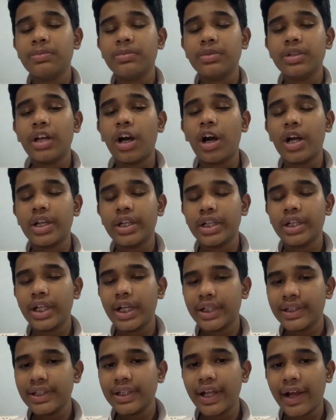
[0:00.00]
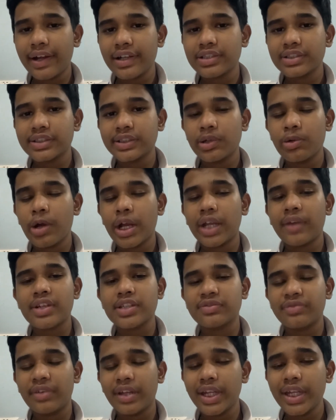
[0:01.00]
On the other hand, Snow White was
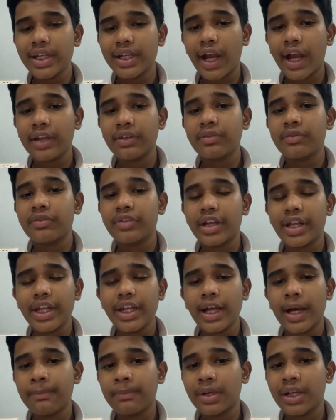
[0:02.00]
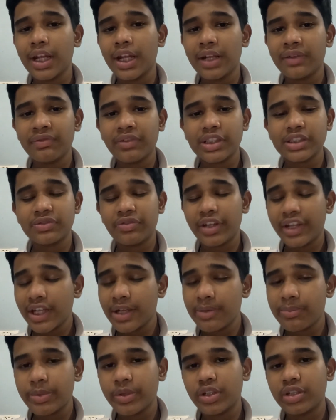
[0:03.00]
very kind, very humble, and was very
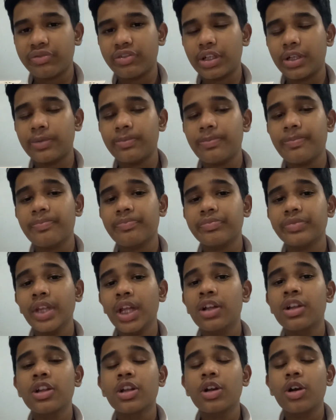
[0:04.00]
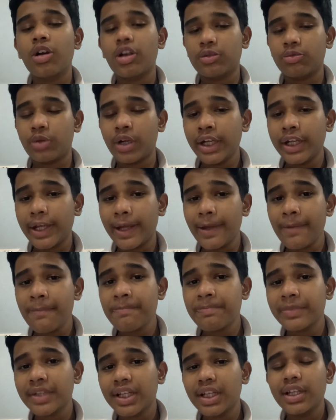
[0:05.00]
beautiful. On one day,
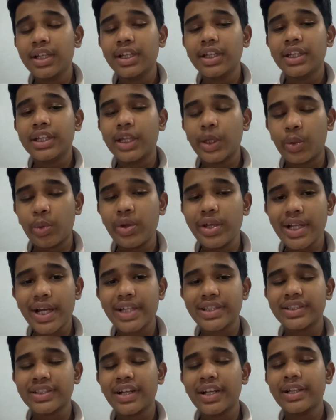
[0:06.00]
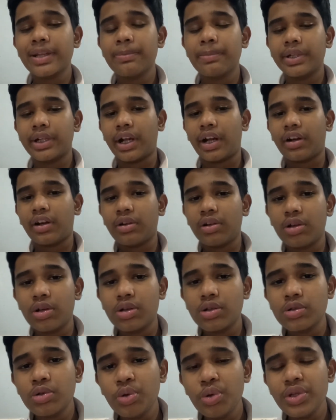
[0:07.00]
the queen asked the mirror,
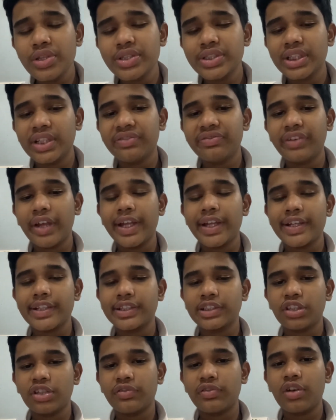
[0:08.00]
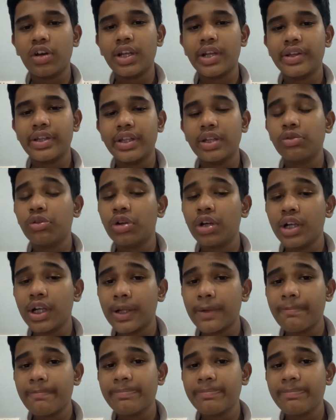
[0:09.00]
"Who is the fairest of all in the world?"